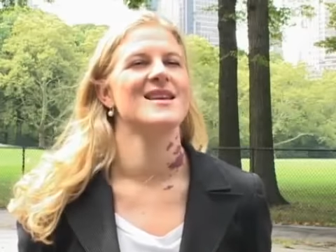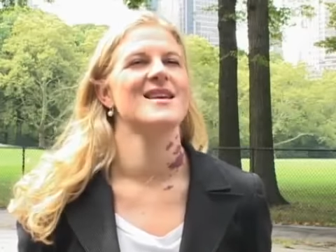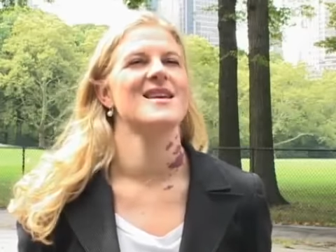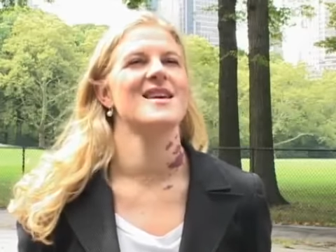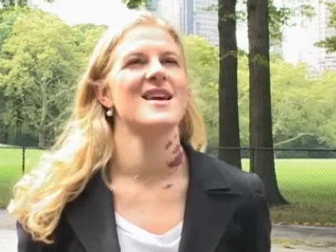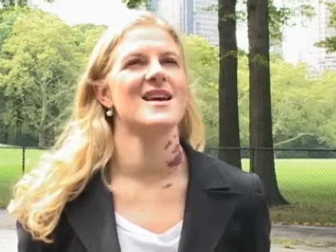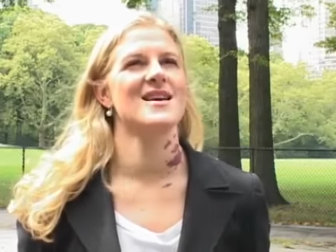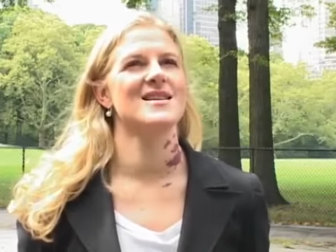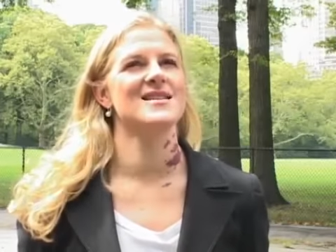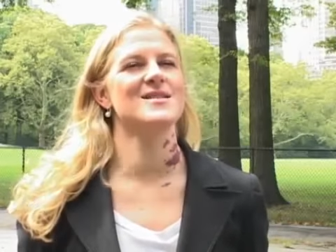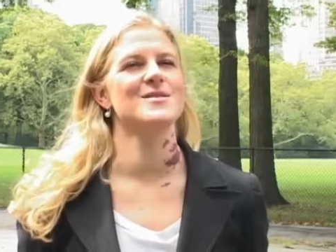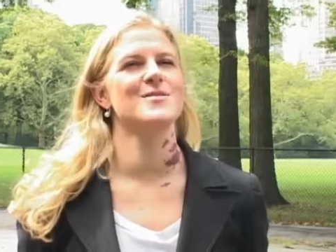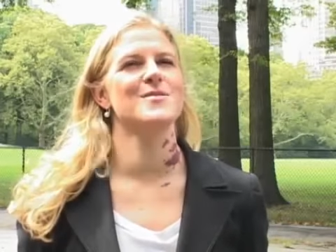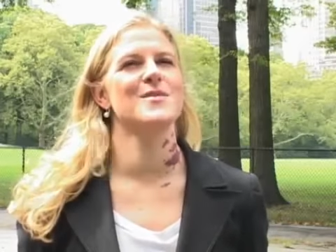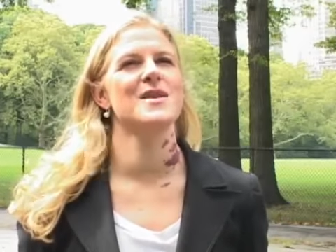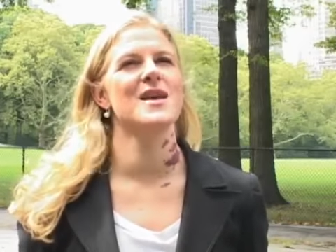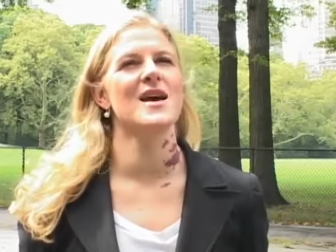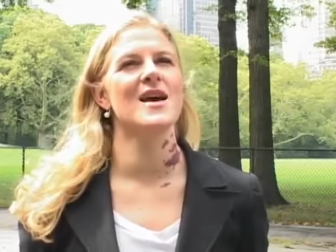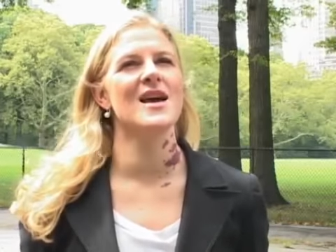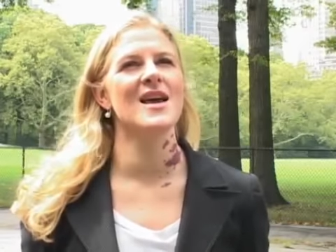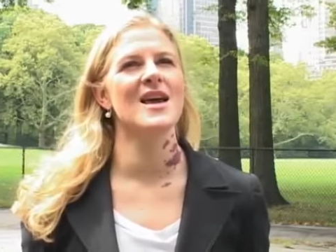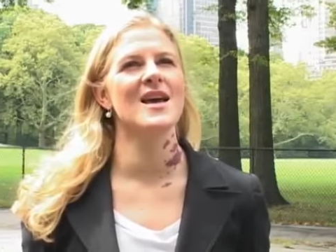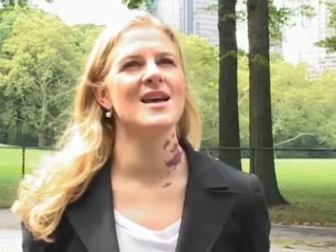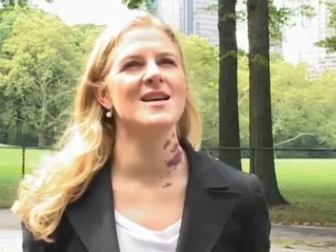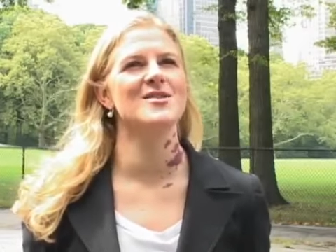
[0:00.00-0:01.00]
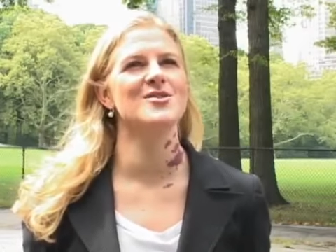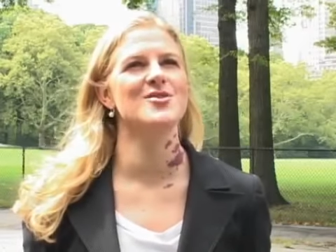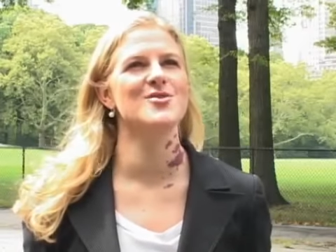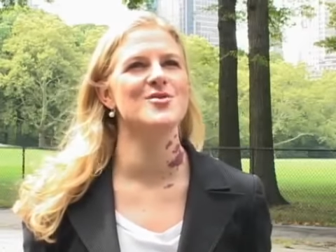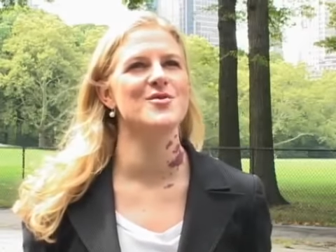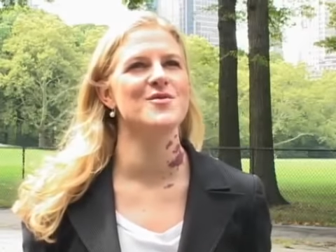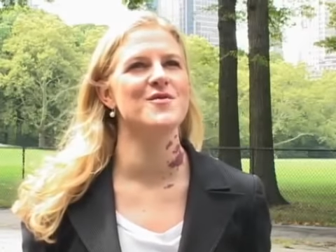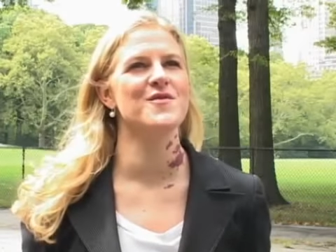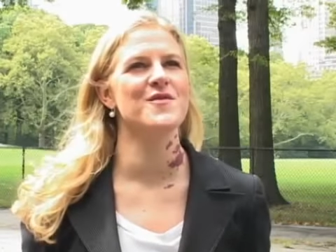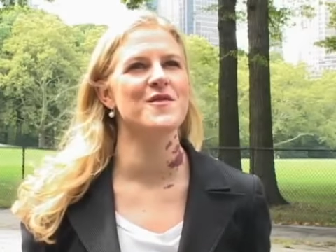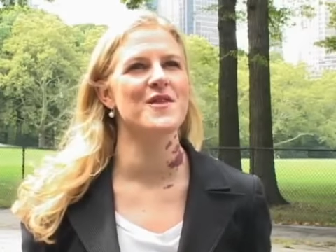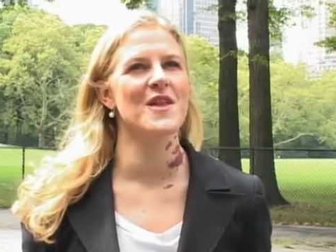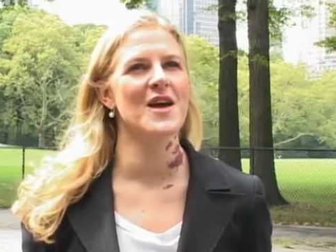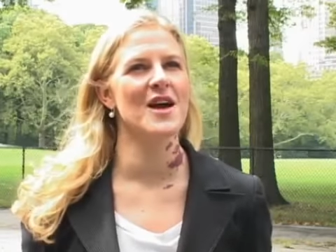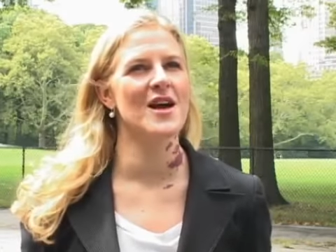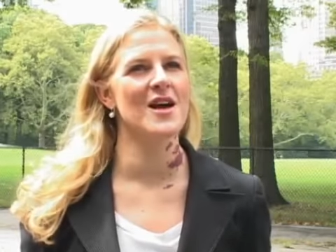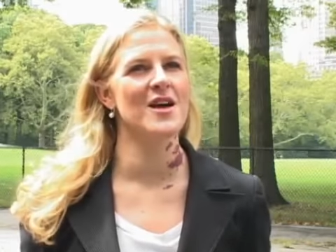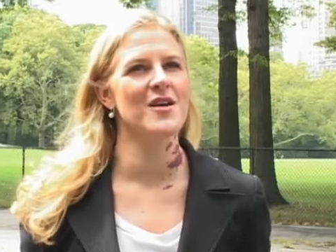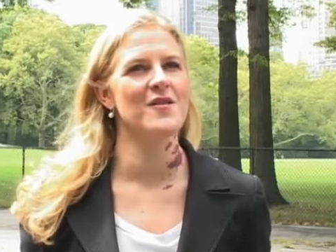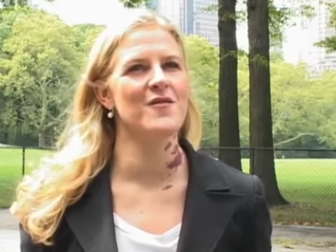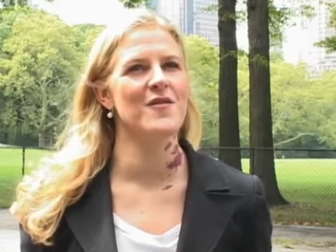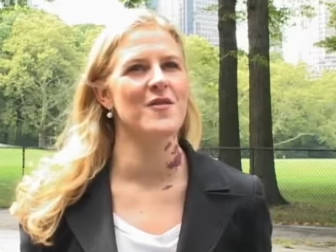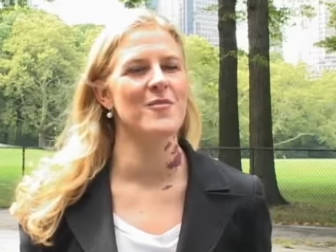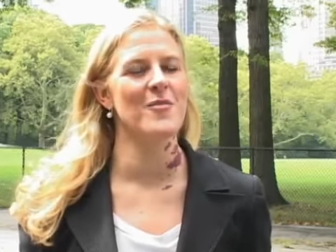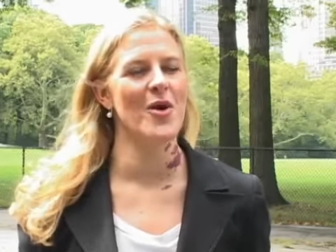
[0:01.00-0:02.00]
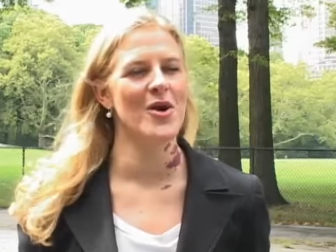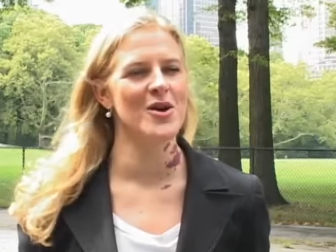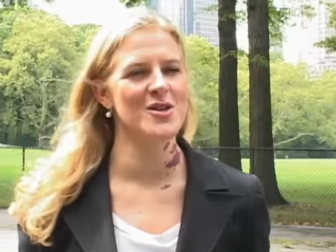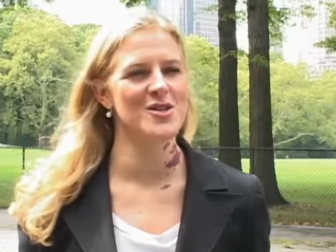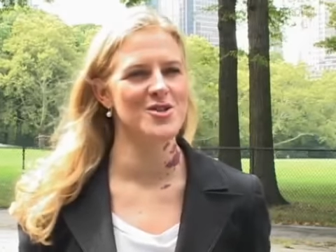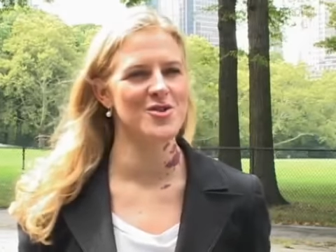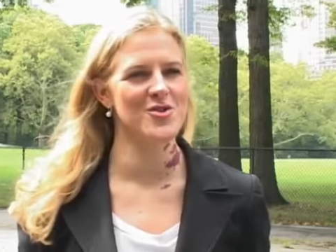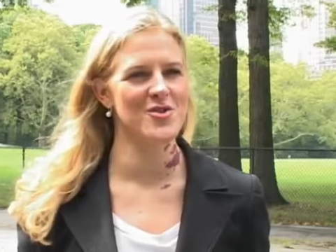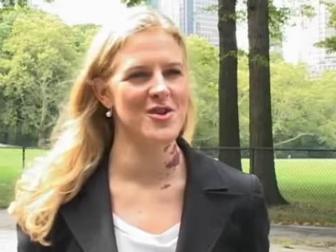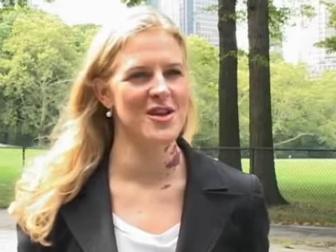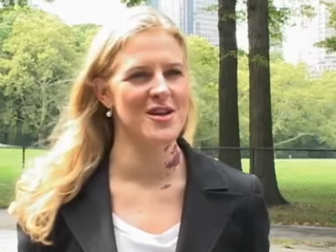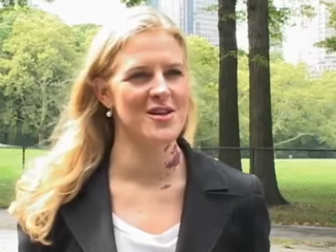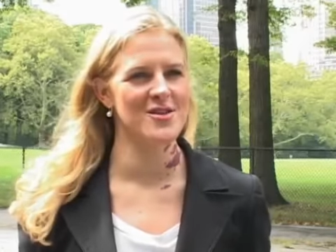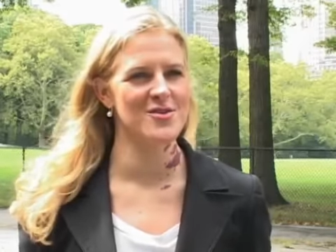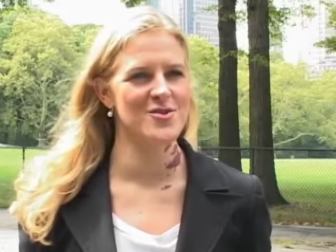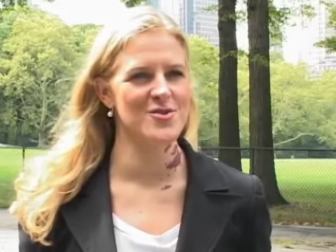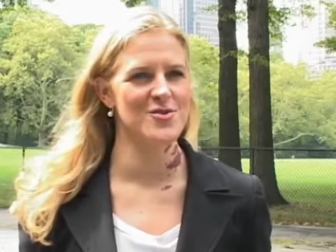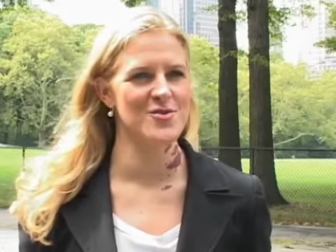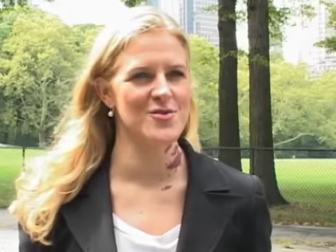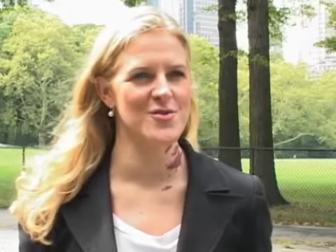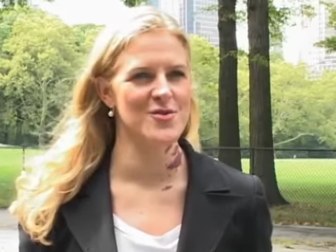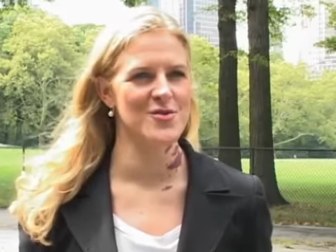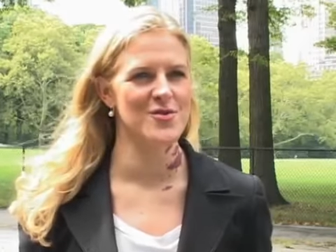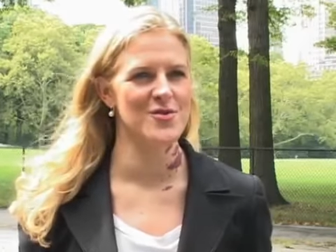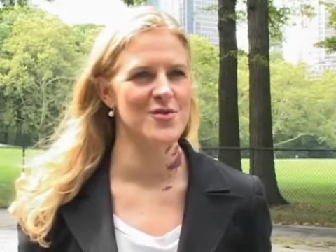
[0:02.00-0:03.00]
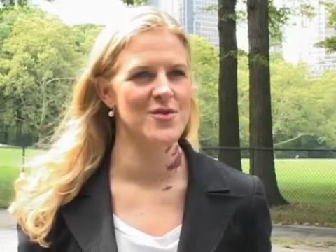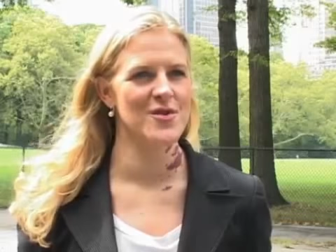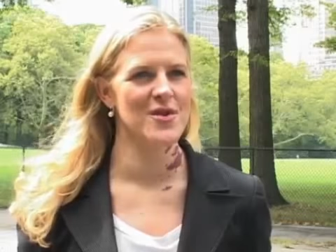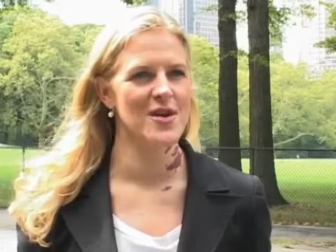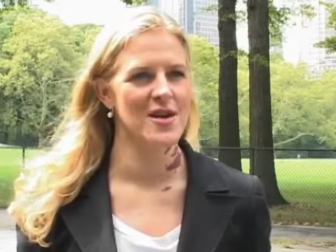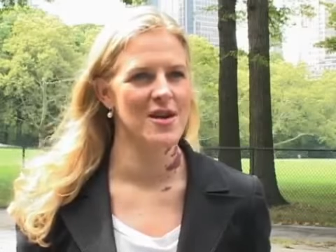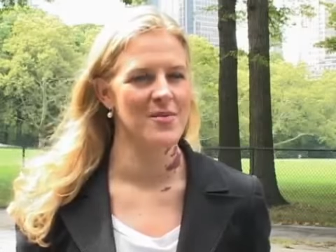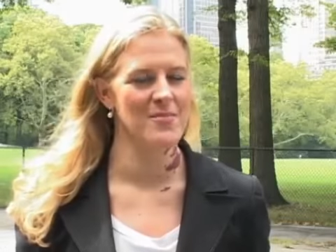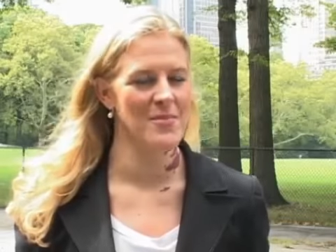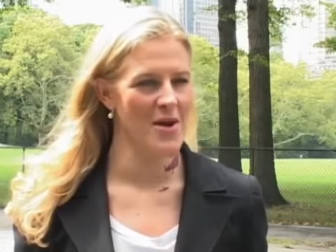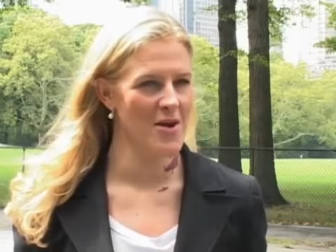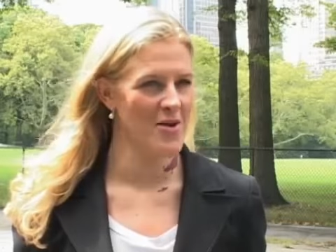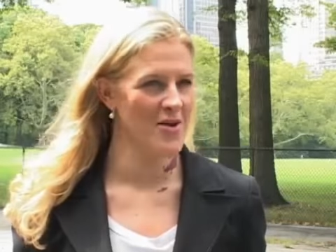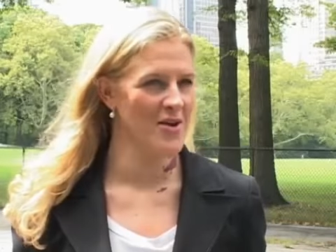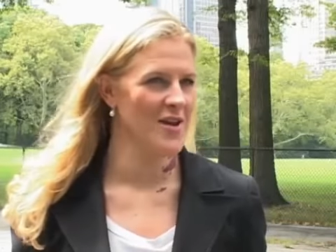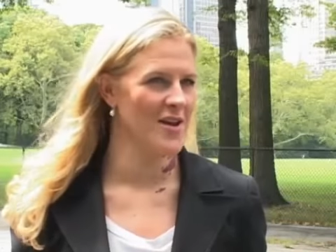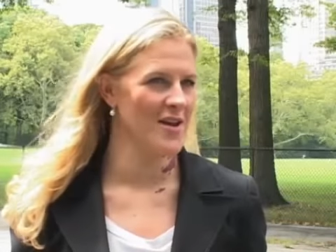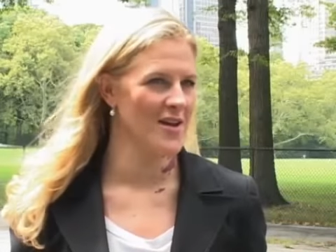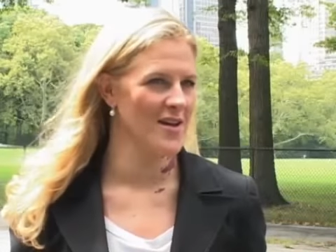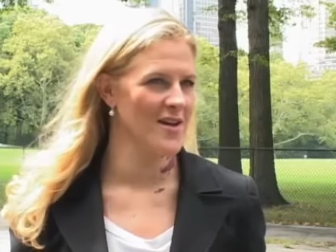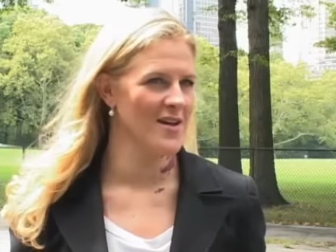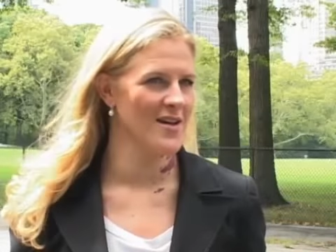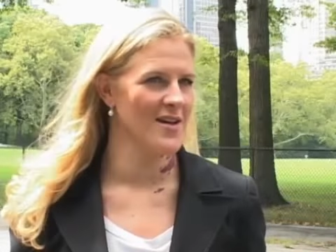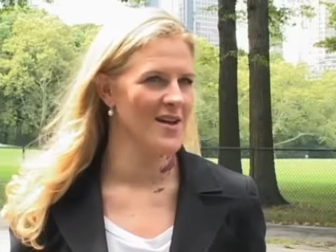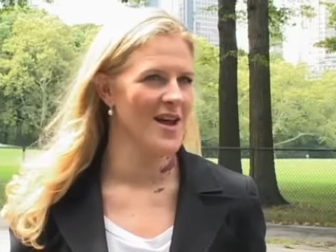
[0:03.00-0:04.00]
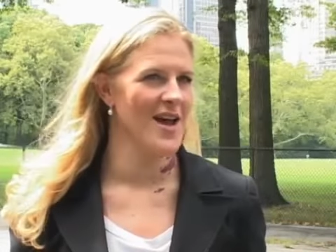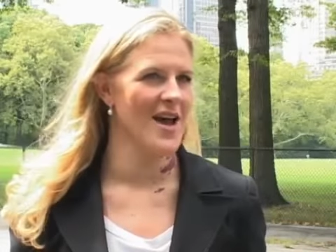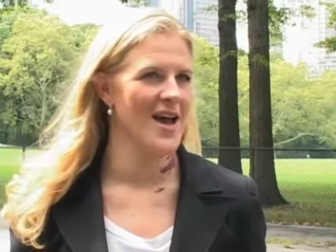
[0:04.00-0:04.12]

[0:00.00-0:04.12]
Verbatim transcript: Yes, when I had to fly from Austria to America,